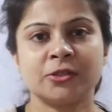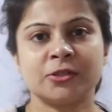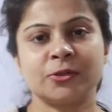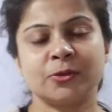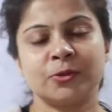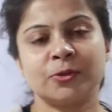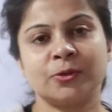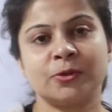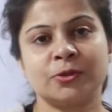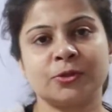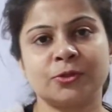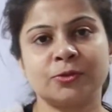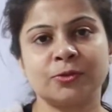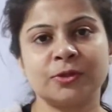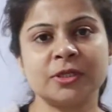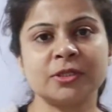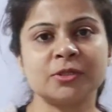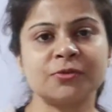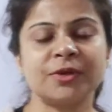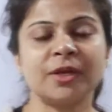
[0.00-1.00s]
So
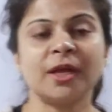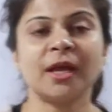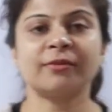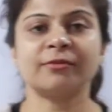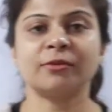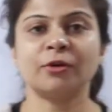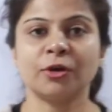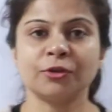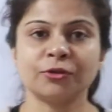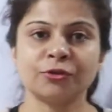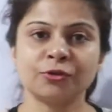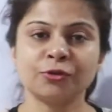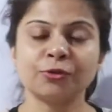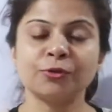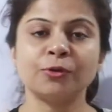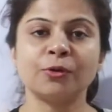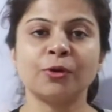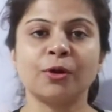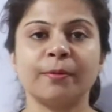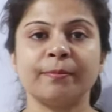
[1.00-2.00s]
students, we have gone
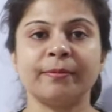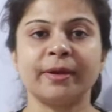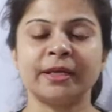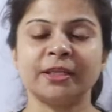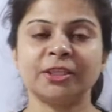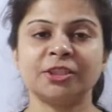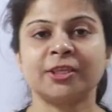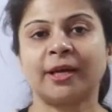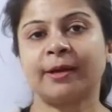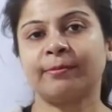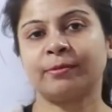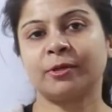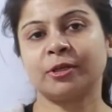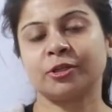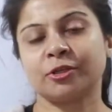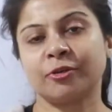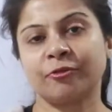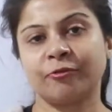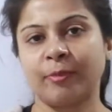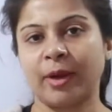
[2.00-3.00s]
through many
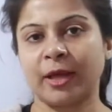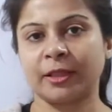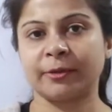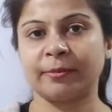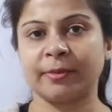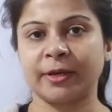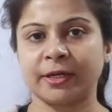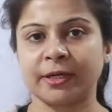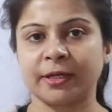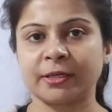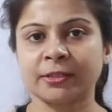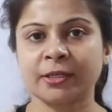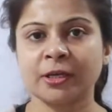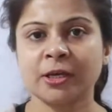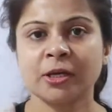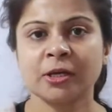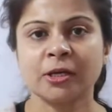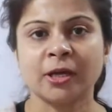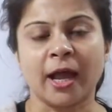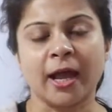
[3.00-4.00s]
chapters of mathematics
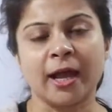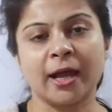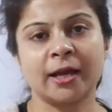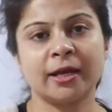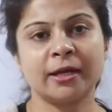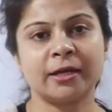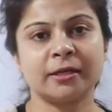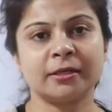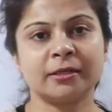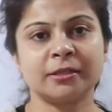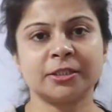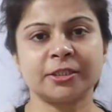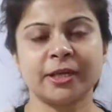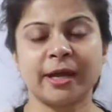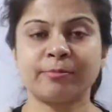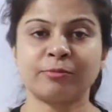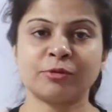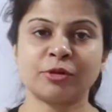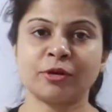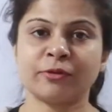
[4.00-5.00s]
and a
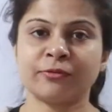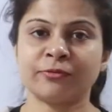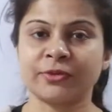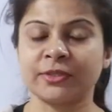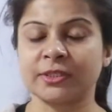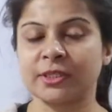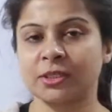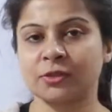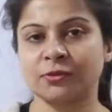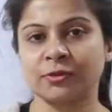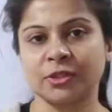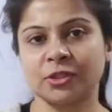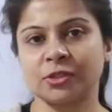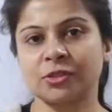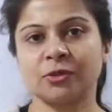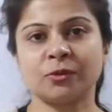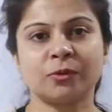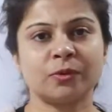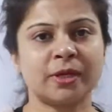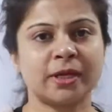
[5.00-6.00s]
chapter of physics which
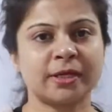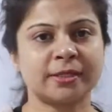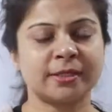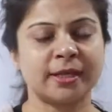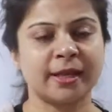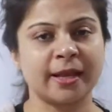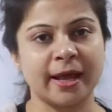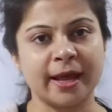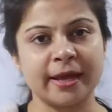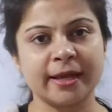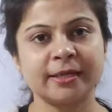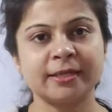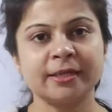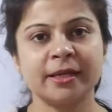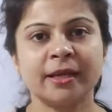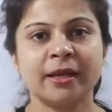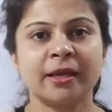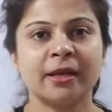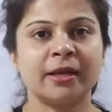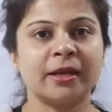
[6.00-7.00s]
is known as
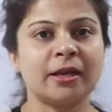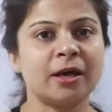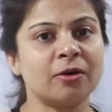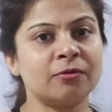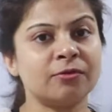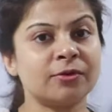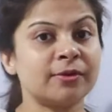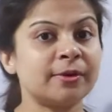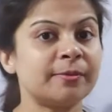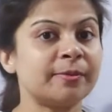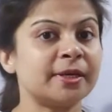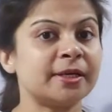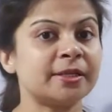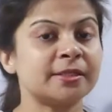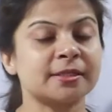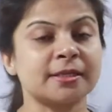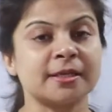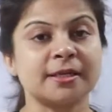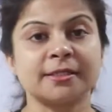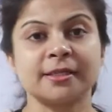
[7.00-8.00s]
light. Now we will be
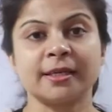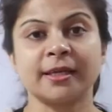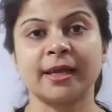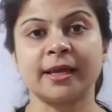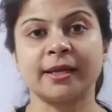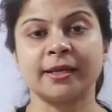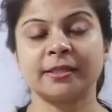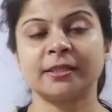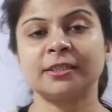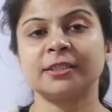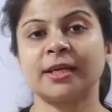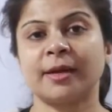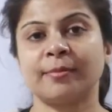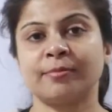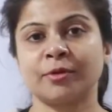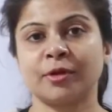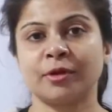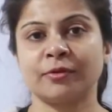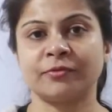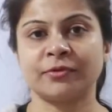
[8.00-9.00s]
discussing another
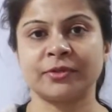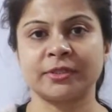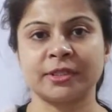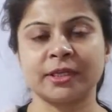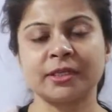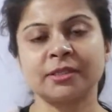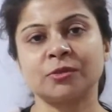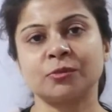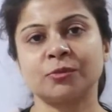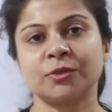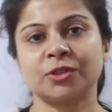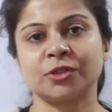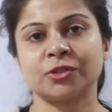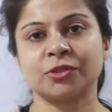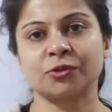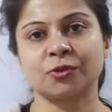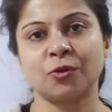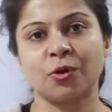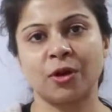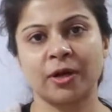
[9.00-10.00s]
chapter of physics which
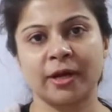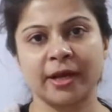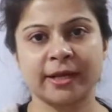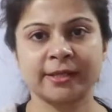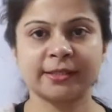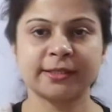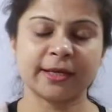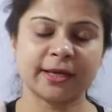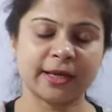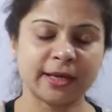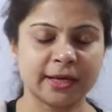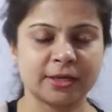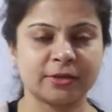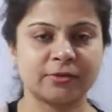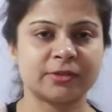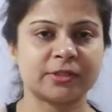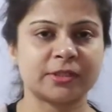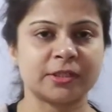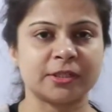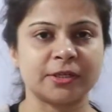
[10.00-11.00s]
is called as
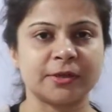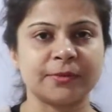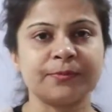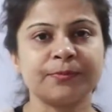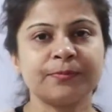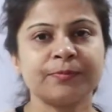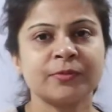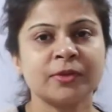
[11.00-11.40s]
electricity.